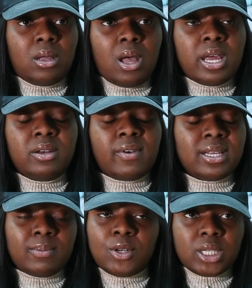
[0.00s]
I'd
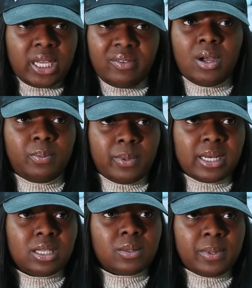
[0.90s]
advise them not to give up
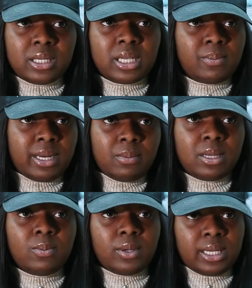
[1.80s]
and to speak to as many
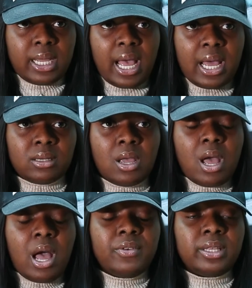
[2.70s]
people as they can.
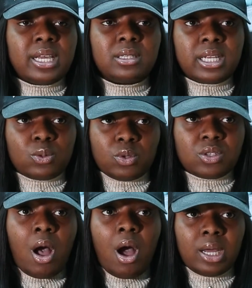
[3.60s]
I think that's what's
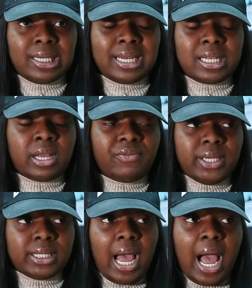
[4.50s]
hard, and that's
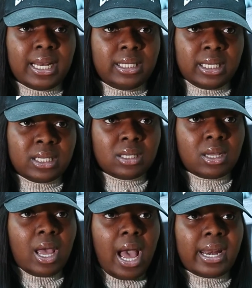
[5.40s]
something that I did,
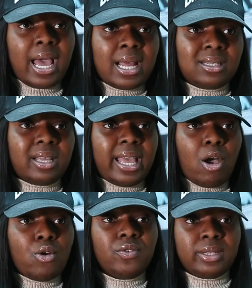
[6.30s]
and I had to get
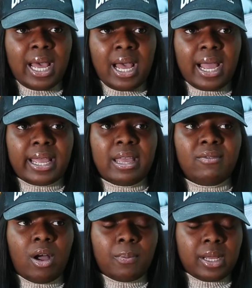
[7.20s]
over that. I gave
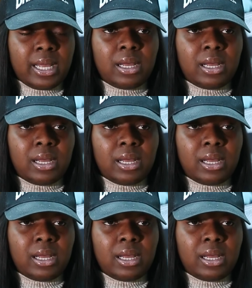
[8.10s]
up at